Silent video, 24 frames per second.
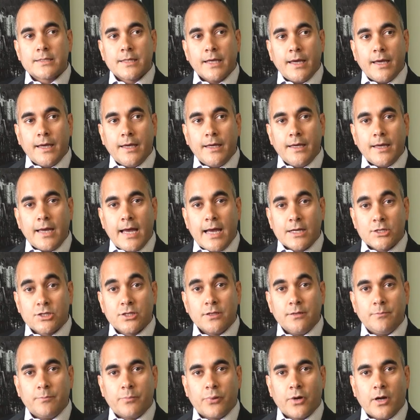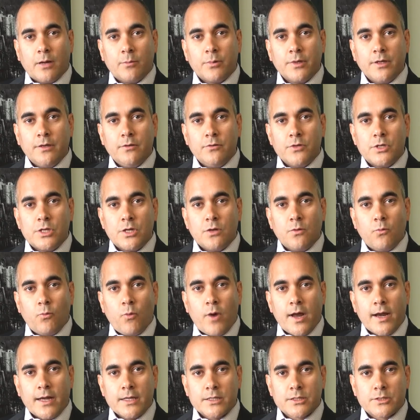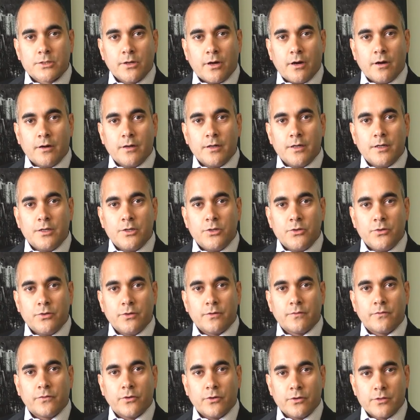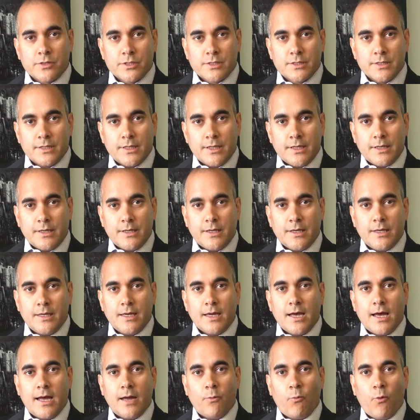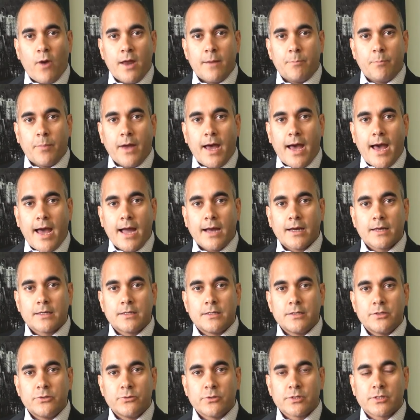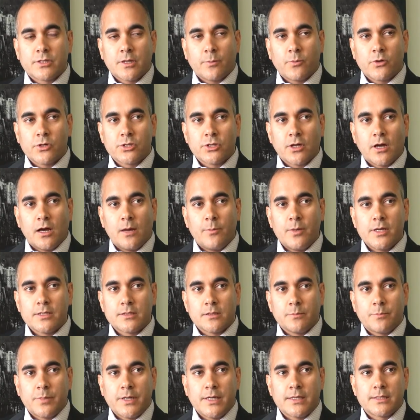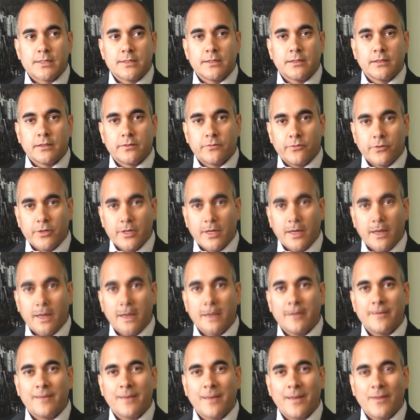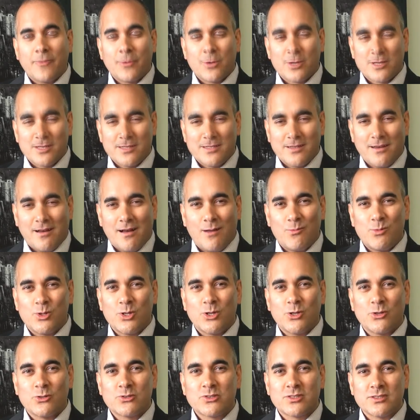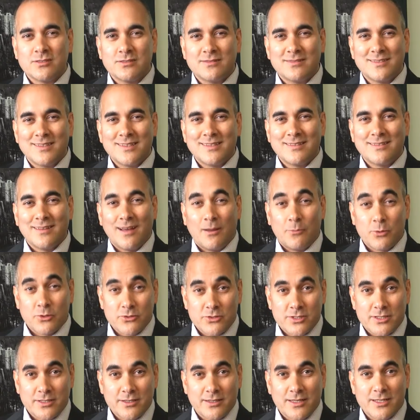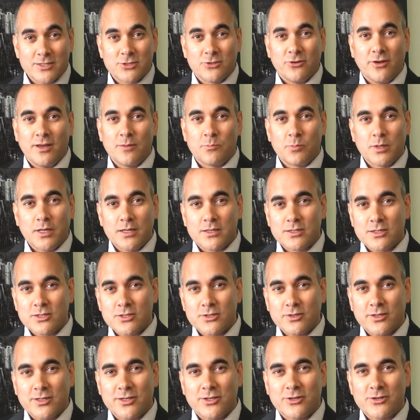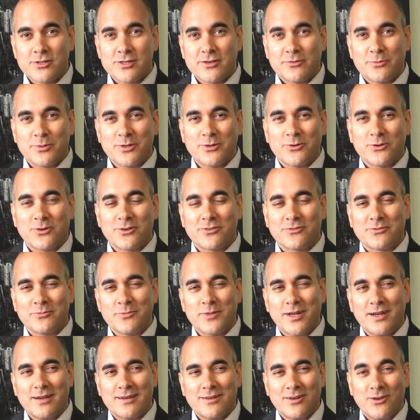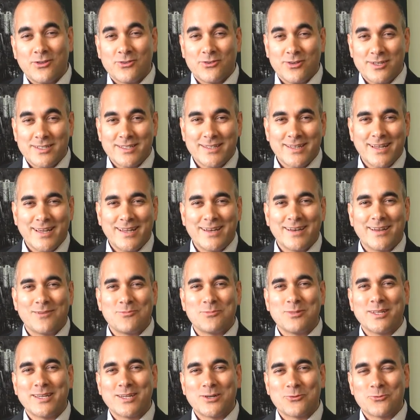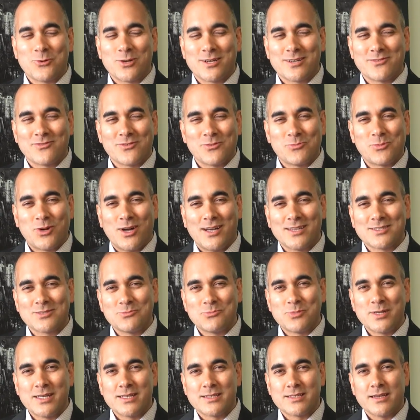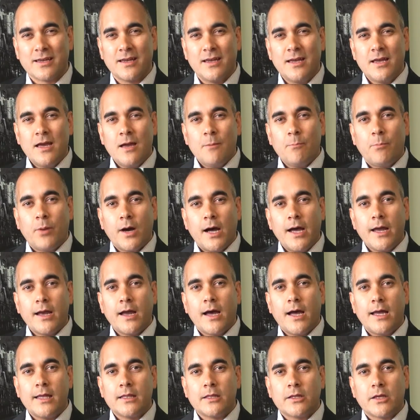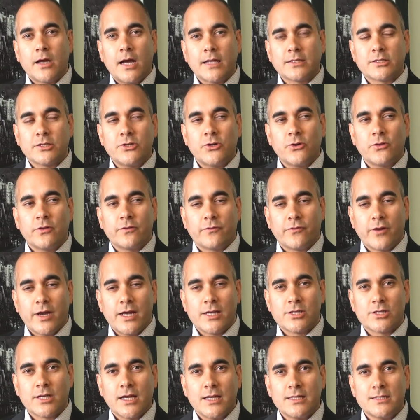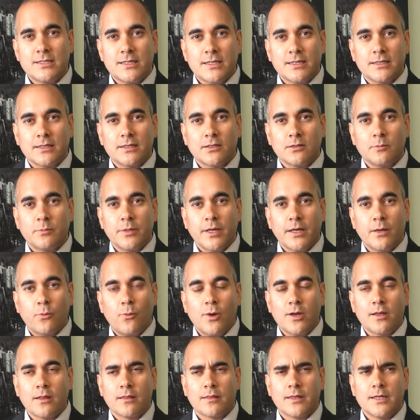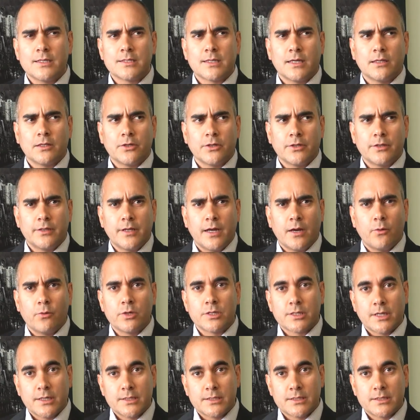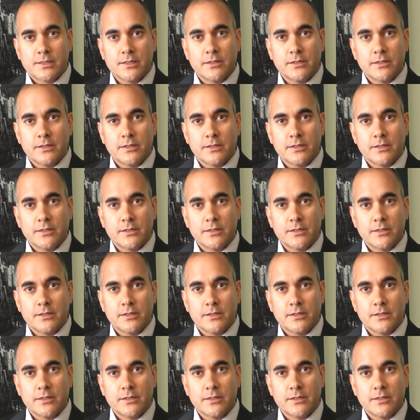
say actually probably when I started university, I went back to do a summer job as a pizza delivery guy. I worked at Domino's, and Domino's still has great pizza, so I encourage everyone to order from there. Although I did end up later working for Boston Pizza. But I got to know the franchisee a little bit. And one of the things I learned there, which I